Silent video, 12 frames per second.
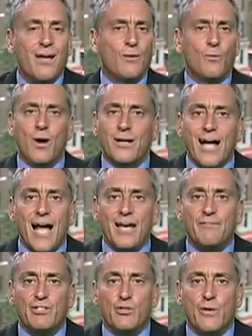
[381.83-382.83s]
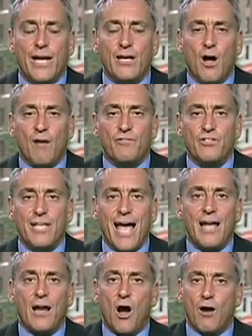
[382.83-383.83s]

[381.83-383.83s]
What kind of a trade-off is that?